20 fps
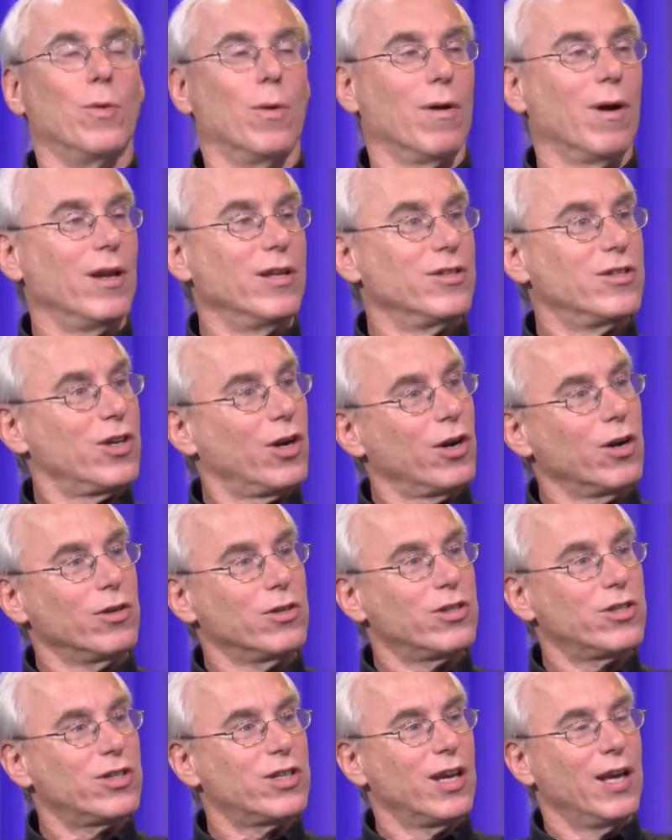who are
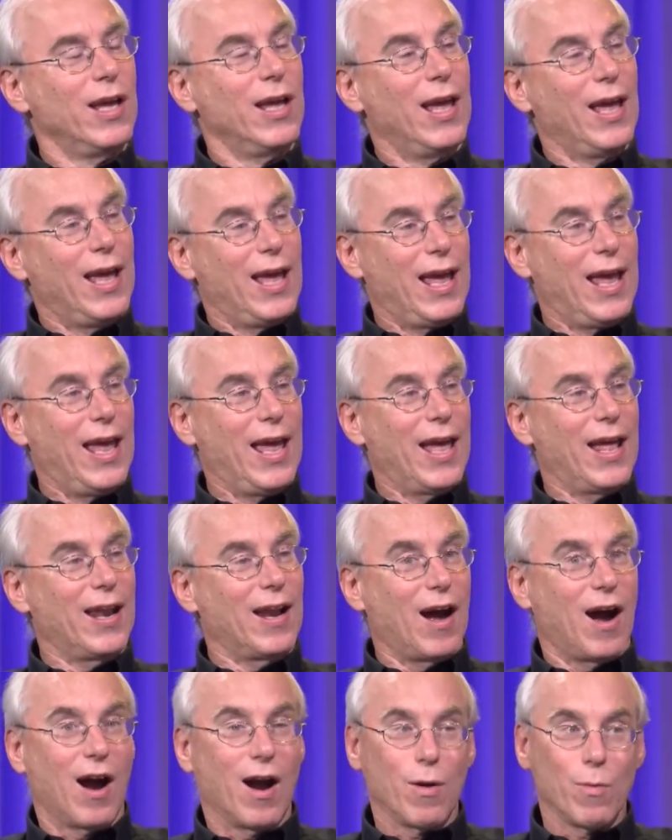unchurched,
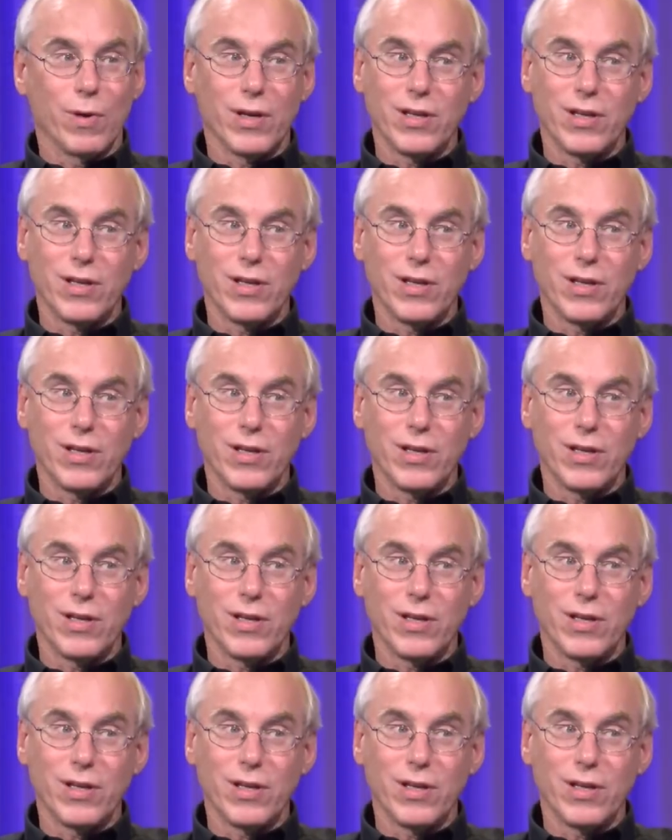and our